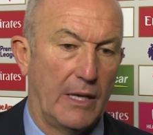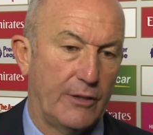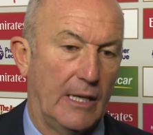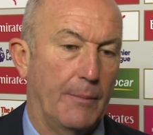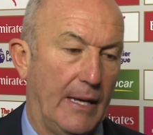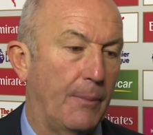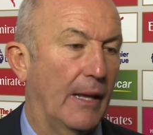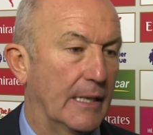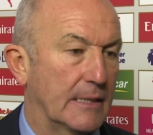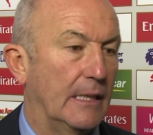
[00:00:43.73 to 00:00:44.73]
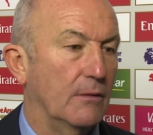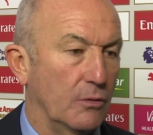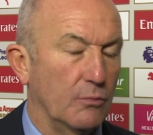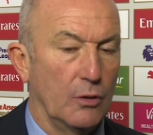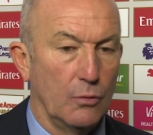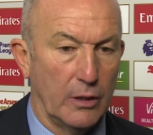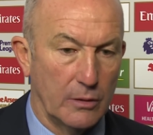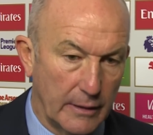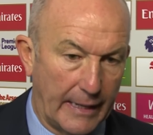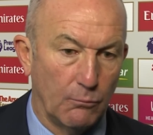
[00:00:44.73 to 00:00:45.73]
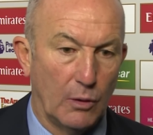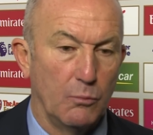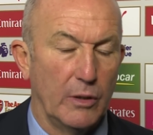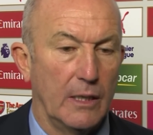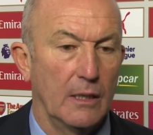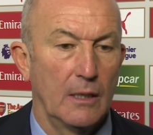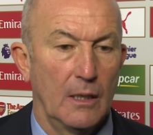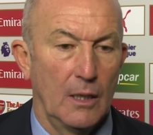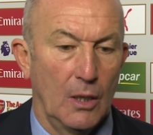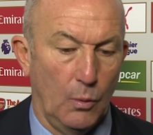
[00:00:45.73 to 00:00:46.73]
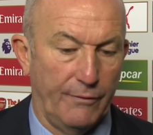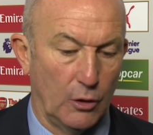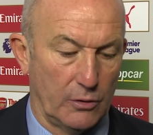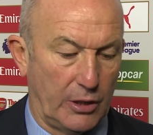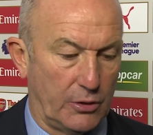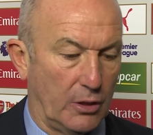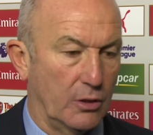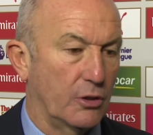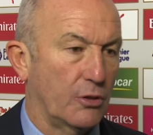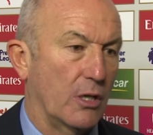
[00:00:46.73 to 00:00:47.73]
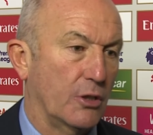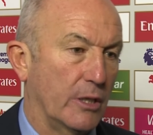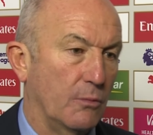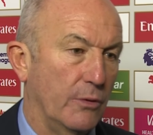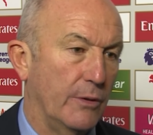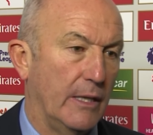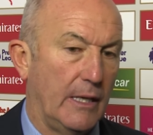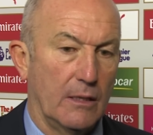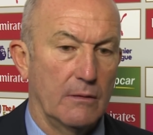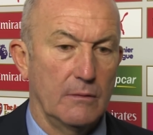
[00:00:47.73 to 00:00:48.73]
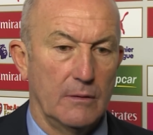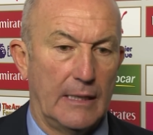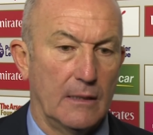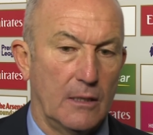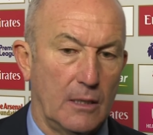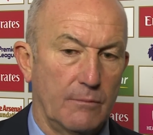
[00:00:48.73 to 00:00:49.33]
We have to get better players in who, who can then, when we we've got such a good structure, they can then,